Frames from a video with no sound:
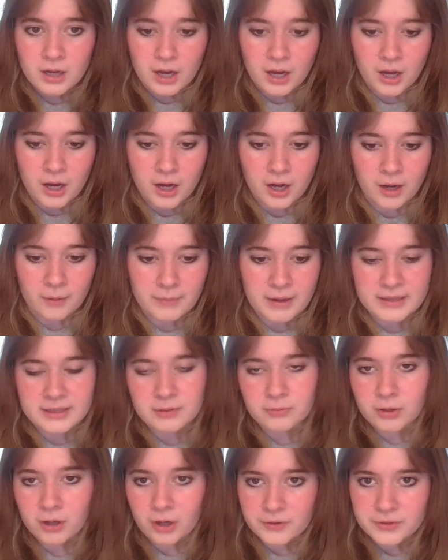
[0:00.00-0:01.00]
And
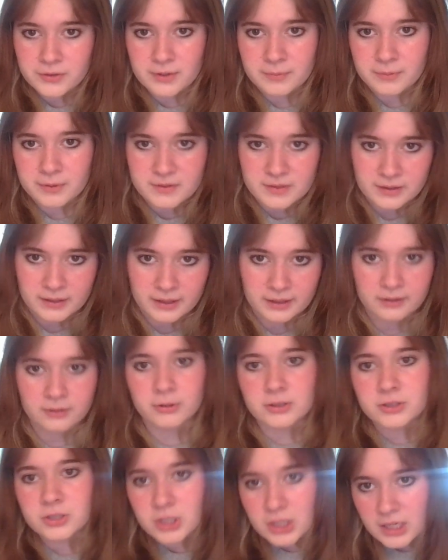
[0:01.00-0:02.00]
then we're also able to see like
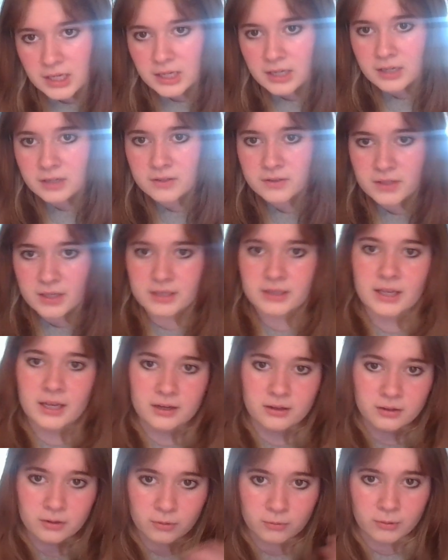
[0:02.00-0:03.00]
what genes and
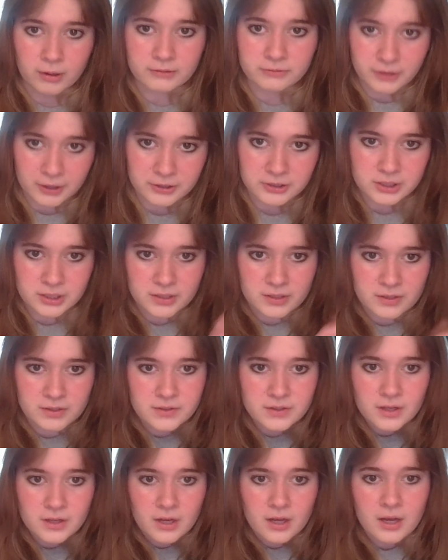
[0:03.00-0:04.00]
then what
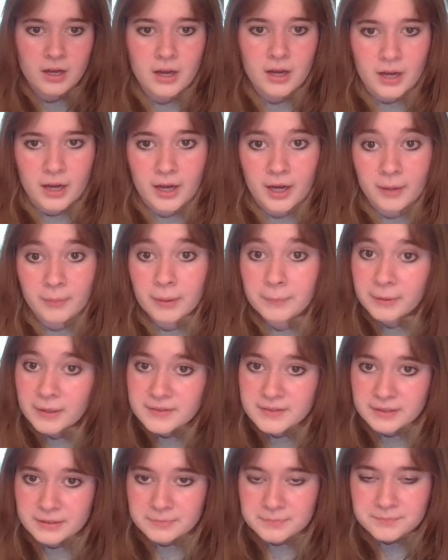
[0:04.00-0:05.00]
functions are
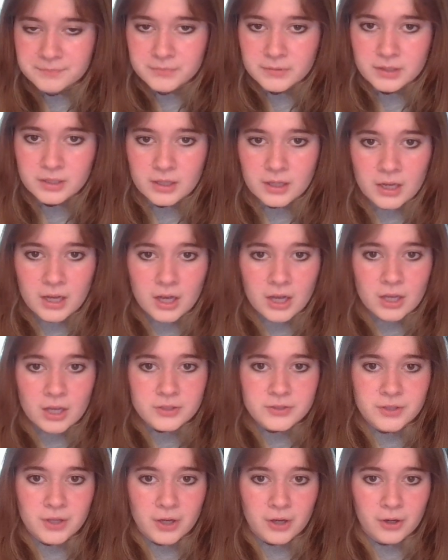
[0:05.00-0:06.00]
present.
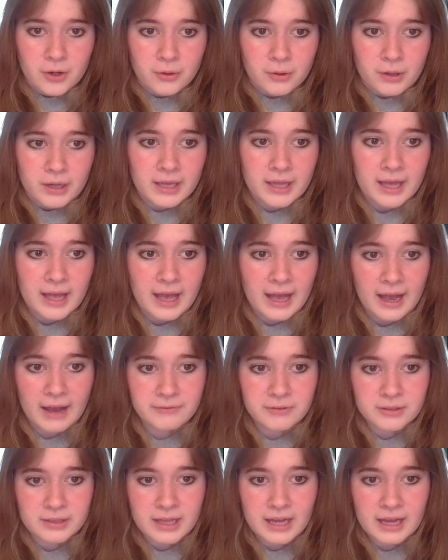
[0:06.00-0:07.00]
So
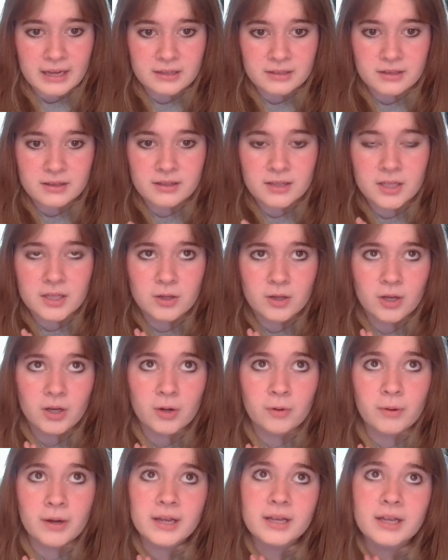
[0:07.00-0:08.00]
after that,
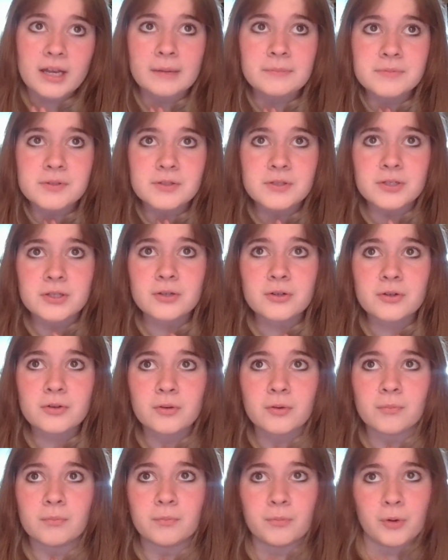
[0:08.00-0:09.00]
when it comes
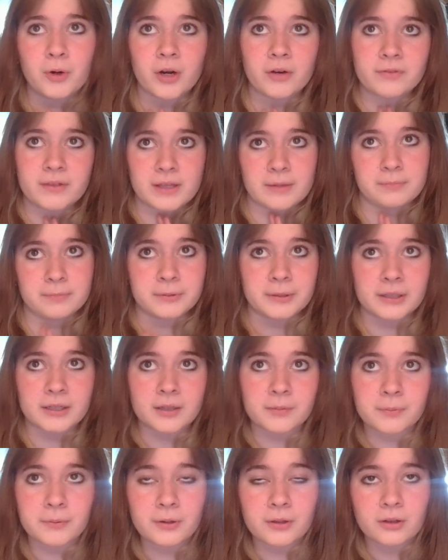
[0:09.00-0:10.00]
to more of the
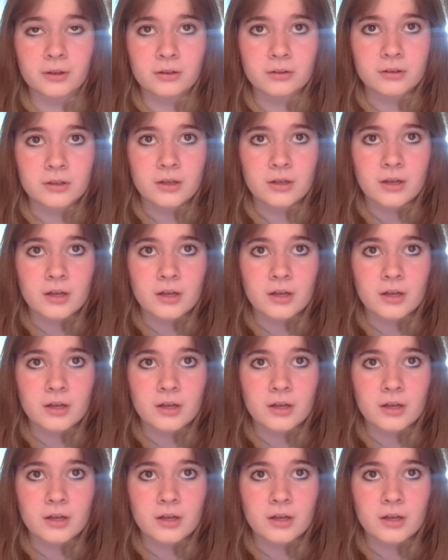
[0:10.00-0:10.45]
applicable